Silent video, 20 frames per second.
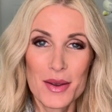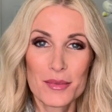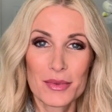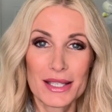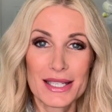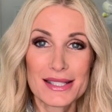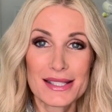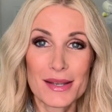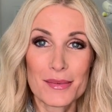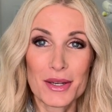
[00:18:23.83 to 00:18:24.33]

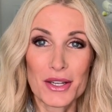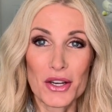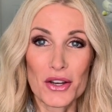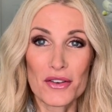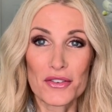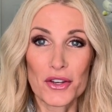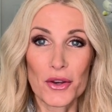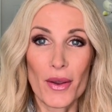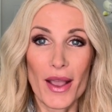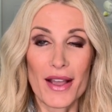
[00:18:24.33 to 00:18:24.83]
Please let me know
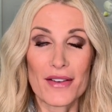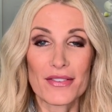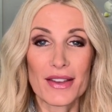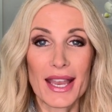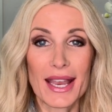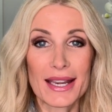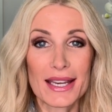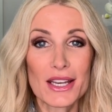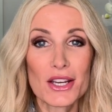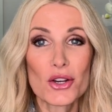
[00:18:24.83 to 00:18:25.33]
if you have
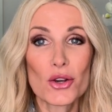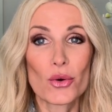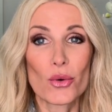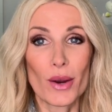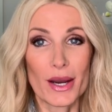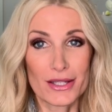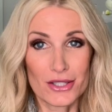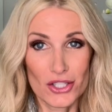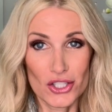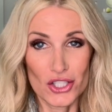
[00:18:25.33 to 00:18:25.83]
any
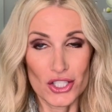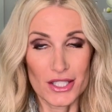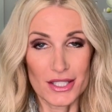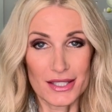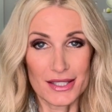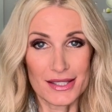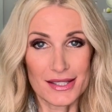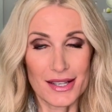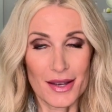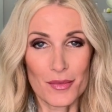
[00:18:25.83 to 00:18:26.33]

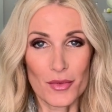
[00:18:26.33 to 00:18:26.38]
questions.